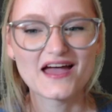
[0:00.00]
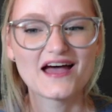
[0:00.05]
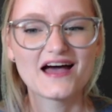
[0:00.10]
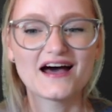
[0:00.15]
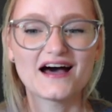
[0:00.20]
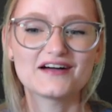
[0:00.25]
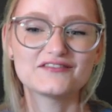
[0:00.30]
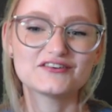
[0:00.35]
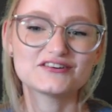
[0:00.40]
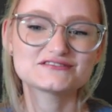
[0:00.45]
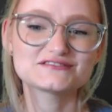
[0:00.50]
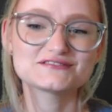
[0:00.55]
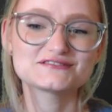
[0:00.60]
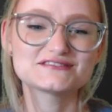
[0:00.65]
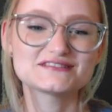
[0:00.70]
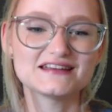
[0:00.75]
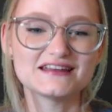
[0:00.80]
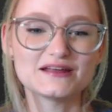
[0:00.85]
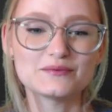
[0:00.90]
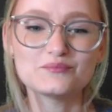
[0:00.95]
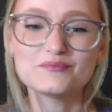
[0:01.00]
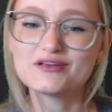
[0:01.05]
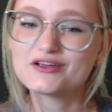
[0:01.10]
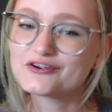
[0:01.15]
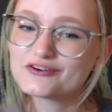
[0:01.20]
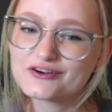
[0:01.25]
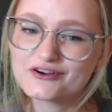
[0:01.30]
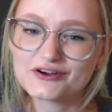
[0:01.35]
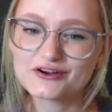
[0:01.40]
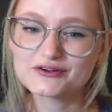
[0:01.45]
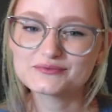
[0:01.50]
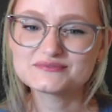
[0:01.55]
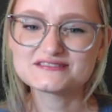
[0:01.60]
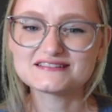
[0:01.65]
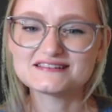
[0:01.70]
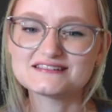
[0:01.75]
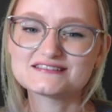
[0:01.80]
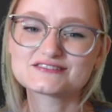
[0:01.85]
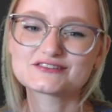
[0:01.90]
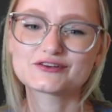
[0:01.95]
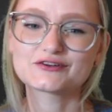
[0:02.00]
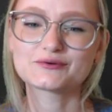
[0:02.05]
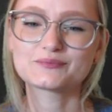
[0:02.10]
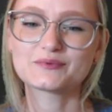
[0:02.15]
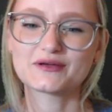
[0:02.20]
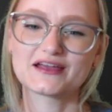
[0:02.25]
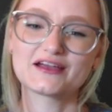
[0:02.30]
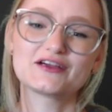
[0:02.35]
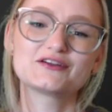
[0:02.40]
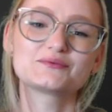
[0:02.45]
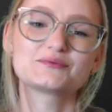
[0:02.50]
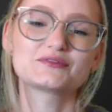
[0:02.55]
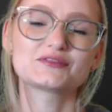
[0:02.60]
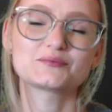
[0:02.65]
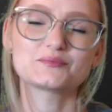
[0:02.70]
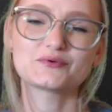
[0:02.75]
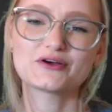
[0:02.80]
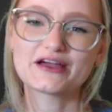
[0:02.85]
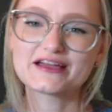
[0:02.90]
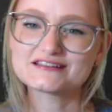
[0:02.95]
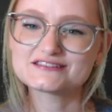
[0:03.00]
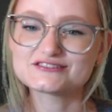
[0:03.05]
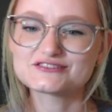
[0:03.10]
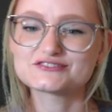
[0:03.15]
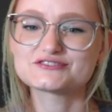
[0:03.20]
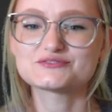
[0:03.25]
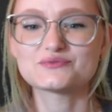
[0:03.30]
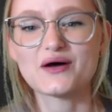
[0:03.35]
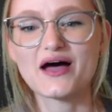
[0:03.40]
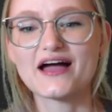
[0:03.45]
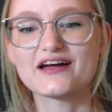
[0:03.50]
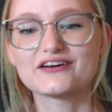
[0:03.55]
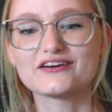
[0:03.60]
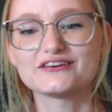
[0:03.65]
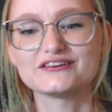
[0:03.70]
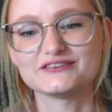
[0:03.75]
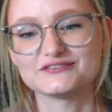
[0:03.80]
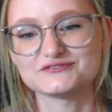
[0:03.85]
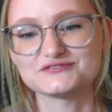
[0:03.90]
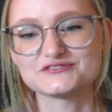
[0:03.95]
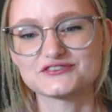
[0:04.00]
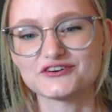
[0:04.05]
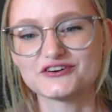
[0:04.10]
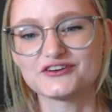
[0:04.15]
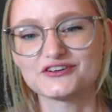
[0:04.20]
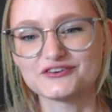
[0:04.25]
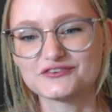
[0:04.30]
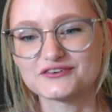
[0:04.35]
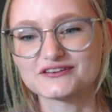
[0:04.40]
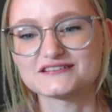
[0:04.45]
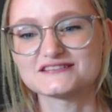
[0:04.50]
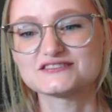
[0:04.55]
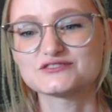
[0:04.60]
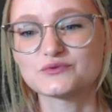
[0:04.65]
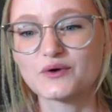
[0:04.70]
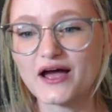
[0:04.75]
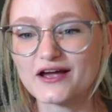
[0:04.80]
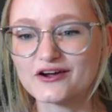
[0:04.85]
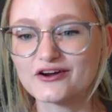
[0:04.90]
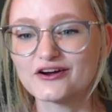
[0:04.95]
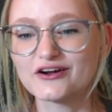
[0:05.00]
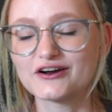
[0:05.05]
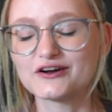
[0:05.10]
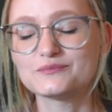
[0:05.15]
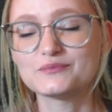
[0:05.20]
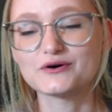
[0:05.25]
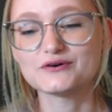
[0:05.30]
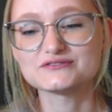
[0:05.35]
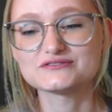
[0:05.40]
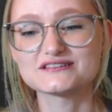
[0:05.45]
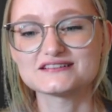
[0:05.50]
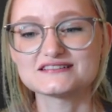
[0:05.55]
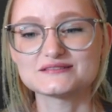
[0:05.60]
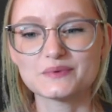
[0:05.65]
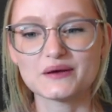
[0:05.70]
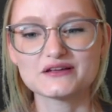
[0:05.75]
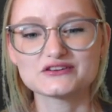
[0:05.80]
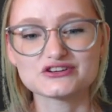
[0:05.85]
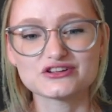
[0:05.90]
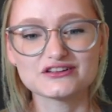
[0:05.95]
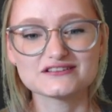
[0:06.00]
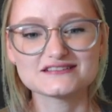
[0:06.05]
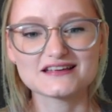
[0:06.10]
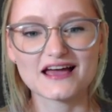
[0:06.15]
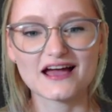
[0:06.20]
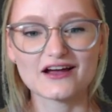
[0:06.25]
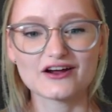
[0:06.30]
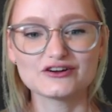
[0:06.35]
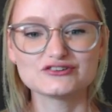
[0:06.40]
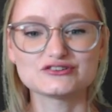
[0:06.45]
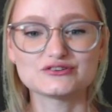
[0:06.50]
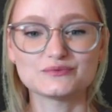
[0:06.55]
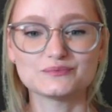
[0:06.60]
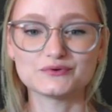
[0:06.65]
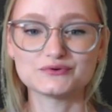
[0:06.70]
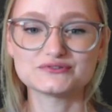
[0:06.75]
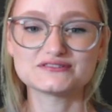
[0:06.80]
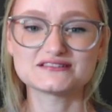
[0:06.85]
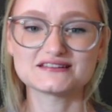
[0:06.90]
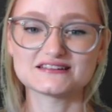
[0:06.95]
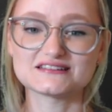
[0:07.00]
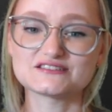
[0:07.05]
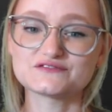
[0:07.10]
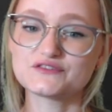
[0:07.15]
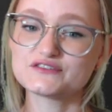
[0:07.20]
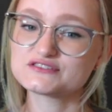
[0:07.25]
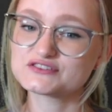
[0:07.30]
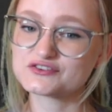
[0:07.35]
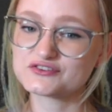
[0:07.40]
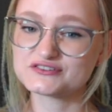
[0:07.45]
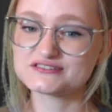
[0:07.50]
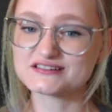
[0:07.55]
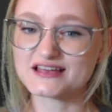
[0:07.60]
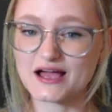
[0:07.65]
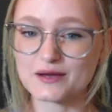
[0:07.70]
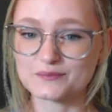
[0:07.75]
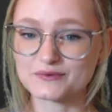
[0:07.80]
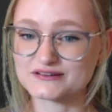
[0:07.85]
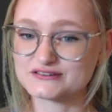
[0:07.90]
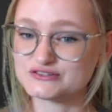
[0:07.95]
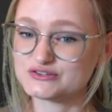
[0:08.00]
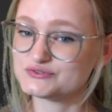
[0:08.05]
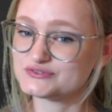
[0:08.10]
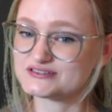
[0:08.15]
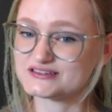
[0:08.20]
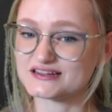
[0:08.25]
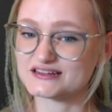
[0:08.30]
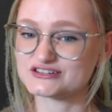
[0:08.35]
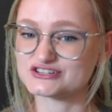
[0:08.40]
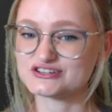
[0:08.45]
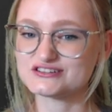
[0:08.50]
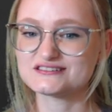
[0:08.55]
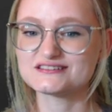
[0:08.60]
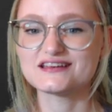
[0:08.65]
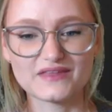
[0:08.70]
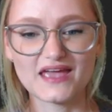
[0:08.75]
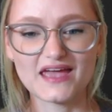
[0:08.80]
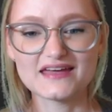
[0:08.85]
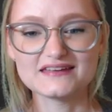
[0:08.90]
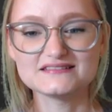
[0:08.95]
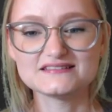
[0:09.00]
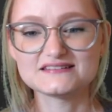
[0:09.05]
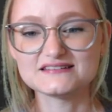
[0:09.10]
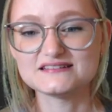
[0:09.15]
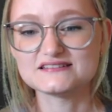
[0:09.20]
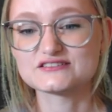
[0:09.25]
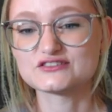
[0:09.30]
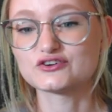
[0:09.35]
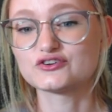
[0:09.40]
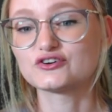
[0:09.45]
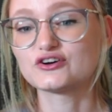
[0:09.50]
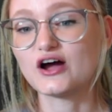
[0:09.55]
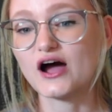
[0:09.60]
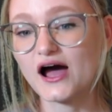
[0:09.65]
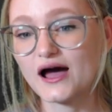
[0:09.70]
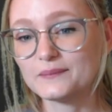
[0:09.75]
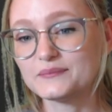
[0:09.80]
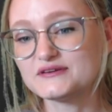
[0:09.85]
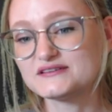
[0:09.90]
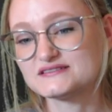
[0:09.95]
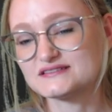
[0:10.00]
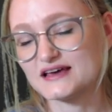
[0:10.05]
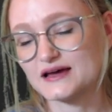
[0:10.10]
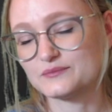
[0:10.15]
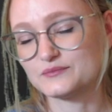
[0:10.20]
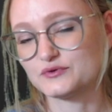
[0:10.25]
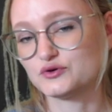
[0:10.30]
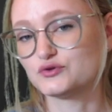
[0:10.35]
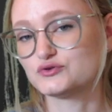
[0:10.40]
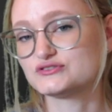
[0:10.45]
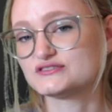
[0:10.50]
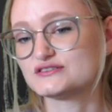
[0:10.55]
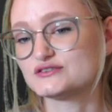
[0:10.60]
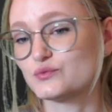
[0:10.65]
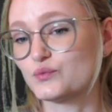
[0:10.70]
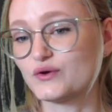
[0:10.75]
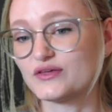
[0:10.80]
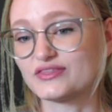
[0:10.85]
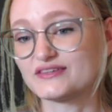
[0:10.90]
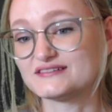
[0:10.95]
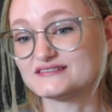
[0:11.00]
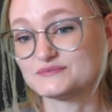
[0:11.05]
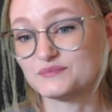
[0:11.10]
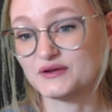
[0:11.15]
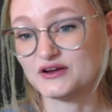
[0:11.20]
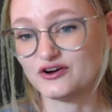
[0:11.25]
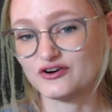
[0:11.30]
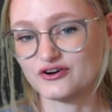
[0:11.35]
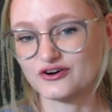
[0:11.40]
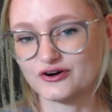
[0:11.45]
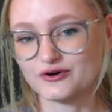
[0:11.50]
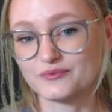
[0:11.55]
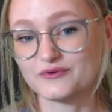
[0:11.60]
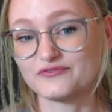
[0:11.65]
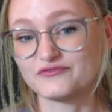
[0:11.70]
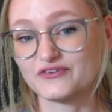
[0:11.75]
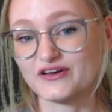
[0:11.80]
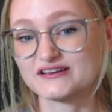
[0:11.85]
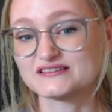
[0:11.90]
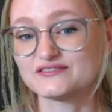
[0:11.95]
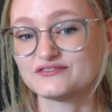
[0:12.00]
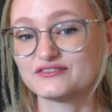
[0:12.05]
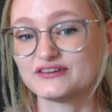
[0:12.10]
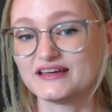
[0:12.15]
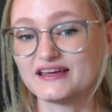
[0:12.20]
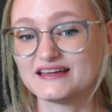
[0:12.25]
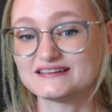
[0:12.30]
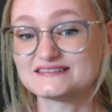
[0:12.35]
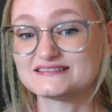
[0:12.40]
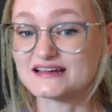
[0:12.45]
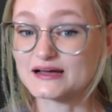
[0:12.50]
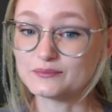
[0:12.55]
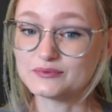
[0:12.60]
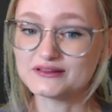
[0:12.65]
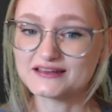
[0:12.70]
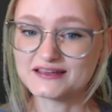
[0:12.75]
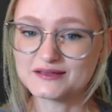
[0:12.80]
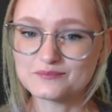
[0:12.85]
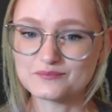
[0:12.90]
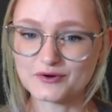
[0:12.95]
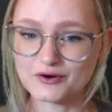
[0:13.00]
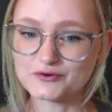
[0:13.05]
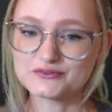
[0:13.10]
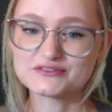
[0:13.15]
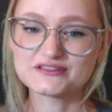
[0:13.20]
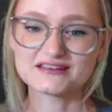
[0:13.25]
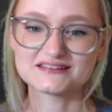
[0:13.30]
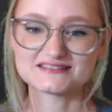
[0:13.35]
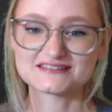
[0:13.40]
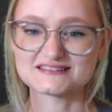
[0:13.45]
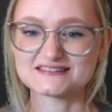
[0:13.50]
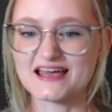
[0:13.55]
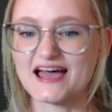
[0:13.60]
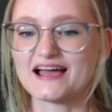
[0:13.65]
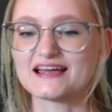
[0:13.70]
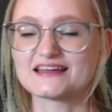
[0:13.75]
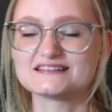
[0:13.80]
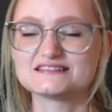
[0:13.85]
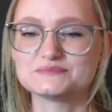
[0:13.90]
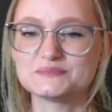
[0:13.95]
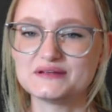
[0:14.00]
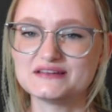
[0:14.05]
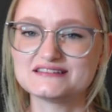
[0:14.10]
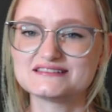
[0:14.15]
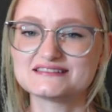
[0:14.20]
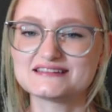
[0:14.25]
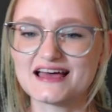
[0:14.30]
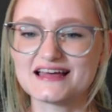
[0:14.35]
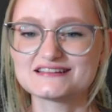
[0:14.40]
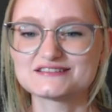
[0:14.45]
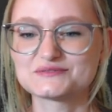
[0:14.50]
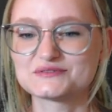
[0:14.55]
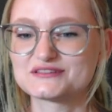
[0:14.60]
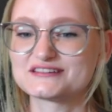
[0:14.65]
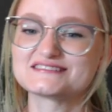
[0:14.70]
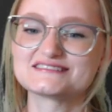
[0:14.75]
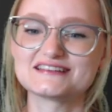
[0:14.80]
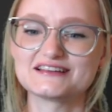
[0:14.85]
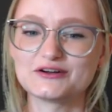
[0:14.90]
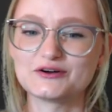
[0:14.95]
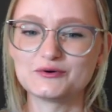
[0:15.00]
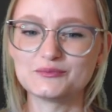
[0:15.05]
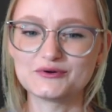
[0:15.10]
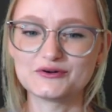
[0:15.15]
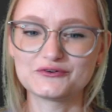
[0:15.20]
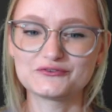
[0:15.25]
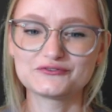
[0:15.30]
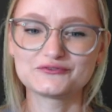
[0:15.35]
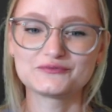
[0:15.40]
I've also seen Mirror Herb Sneasler paired with a Prankster Swagger user. You can Swagger an opposing special attacker to boost its physical attack by 2 stages, and Sneasler copies that boost with its Mirror Herb, effectively doubling both its attack and speed stats with a single move.